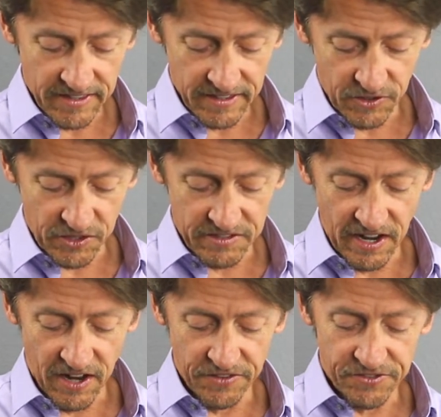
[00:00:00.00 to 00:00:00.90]
You could
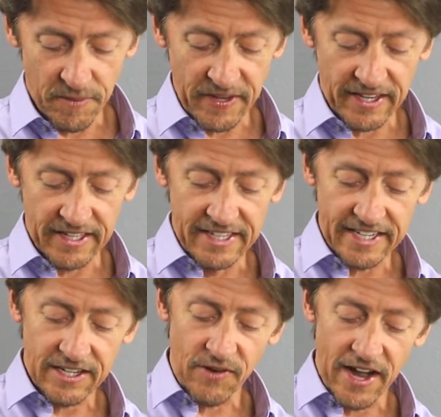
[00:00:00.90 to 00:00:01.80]
tell something
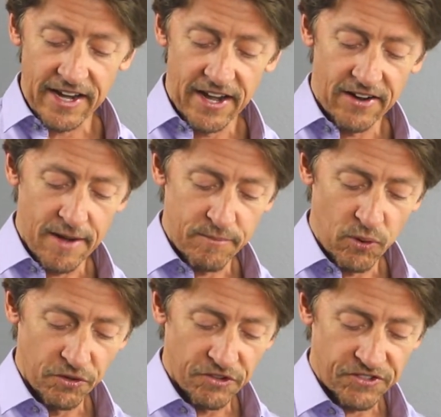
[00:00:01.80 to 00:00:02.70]
nicked it right here and
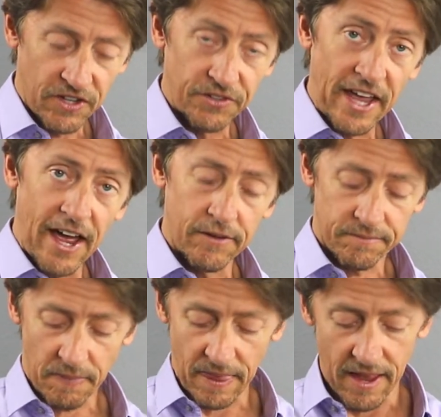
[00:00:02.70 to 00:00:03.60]
pulled the seal down.
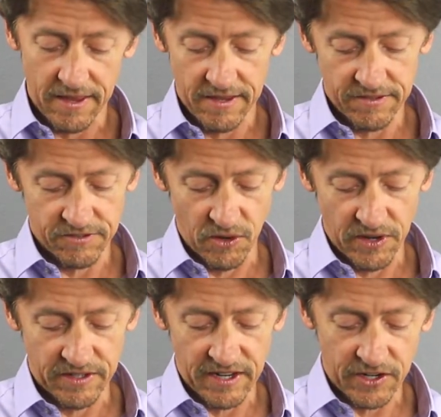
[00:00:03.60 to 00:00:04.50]
So
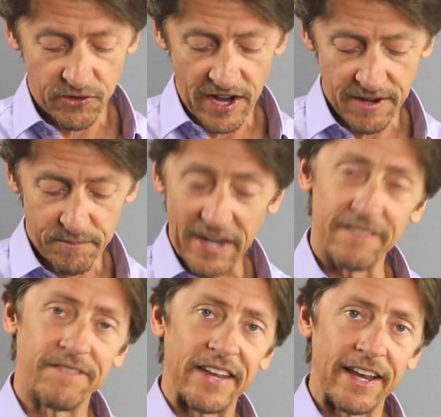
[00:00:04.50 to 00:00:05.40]
it created a
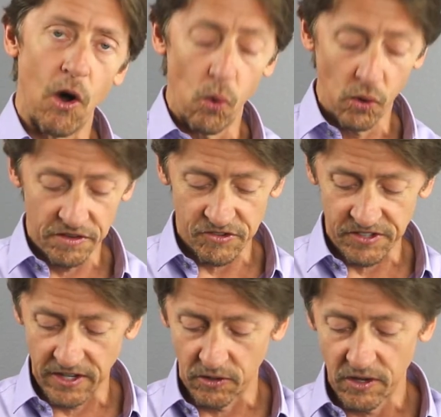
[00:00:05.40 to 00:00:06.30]
big V hole in the
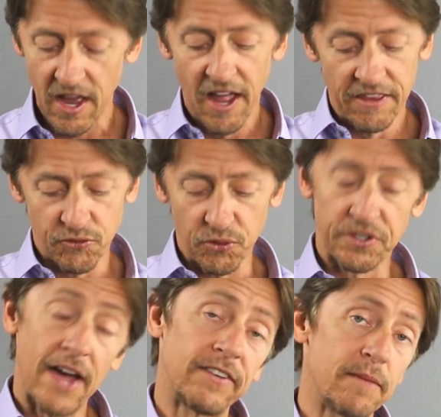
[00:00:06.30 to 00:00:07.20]
seal. This will
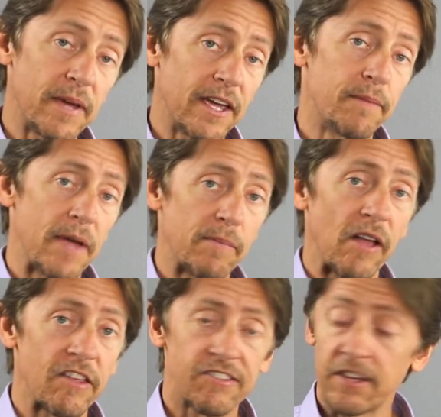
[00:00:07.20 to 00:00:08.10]
definitely be a B+
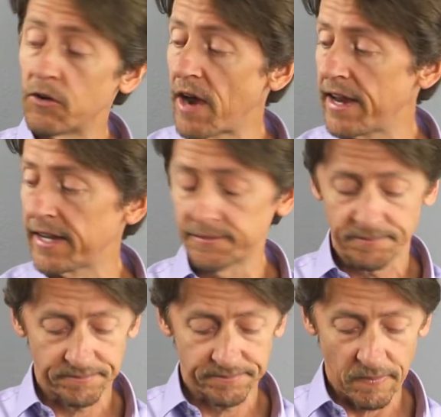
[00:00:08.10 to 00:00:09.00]
seal rating.
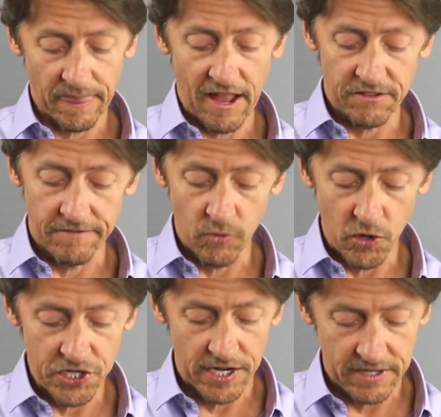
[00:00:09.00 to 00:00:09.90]
That's
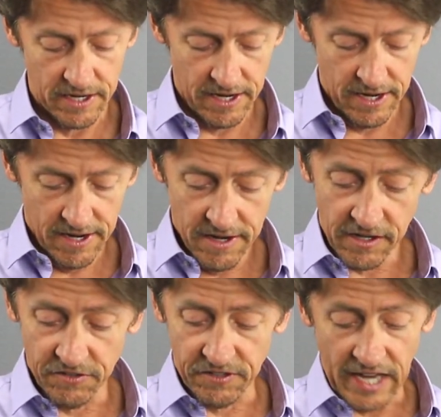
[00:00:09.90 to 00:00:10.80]
unfortunate,
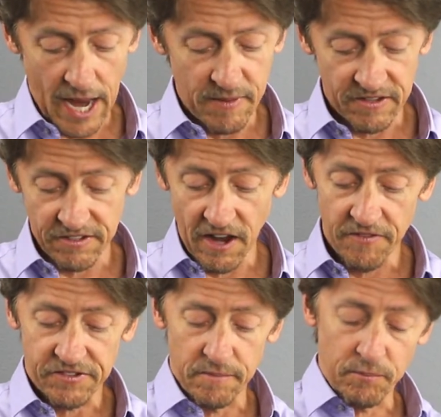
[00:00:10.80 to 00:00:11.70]
because the game itself
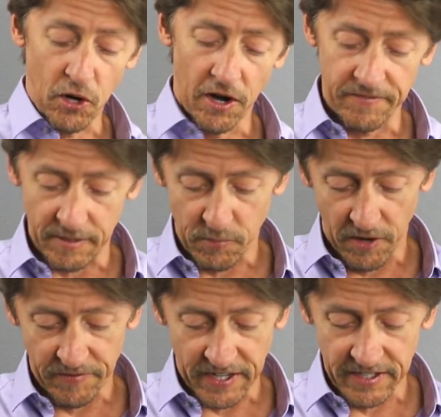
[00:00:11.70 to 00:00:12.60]
is in perfect
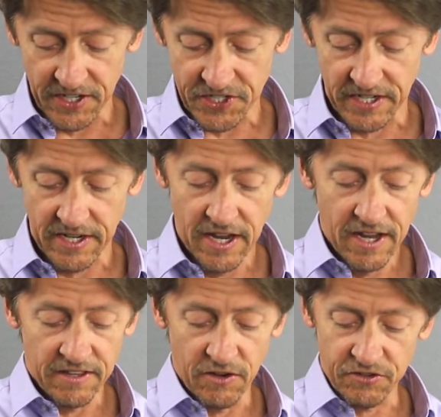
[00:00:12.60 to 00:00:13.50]
condition.
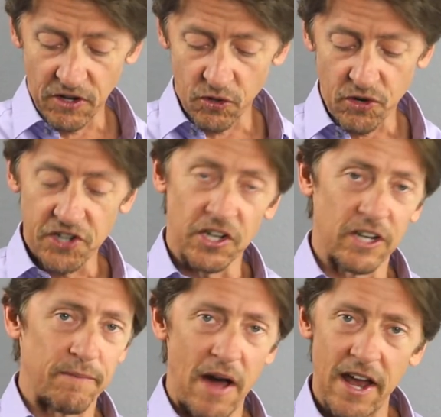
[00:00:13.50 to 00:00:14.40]
There's a little crushing on
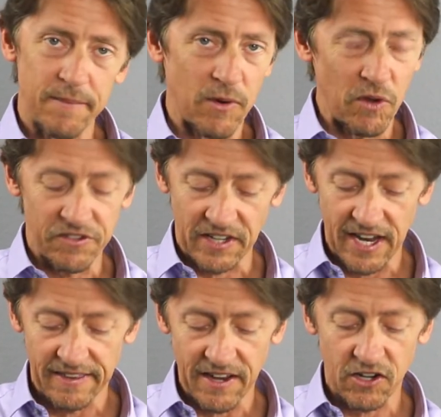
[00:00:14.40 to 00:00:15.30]
the bottom, but once
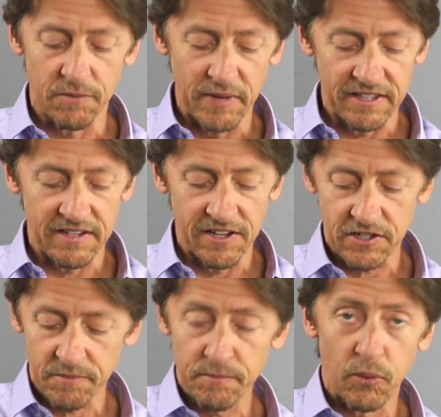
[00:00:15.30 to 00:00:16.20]
again, that could be
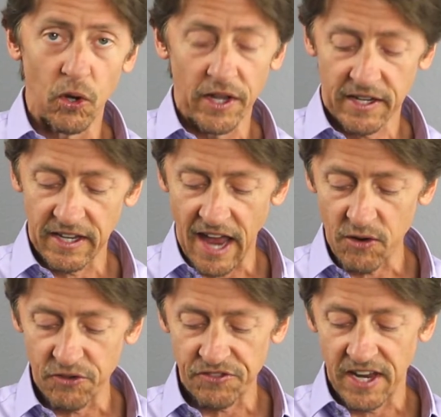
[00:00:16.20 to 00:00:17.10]
tension pulling. I
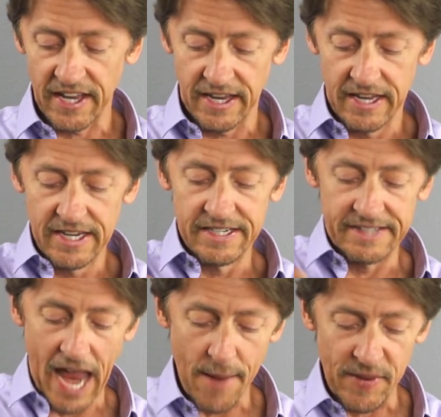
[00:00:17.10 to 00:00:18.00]
don't see any
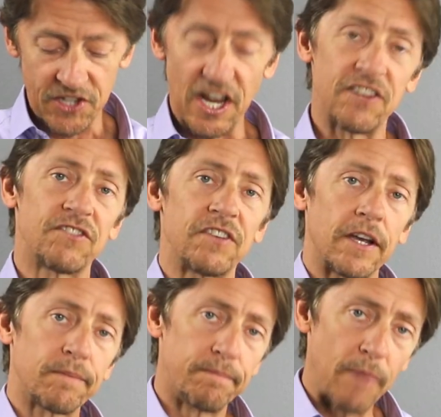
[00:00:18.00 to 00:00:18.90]
damage. I just see
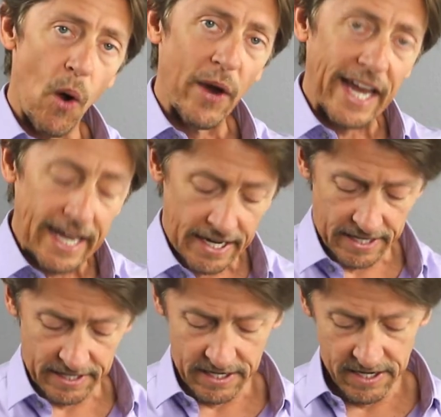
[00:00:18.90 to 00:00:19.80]
it bowing in.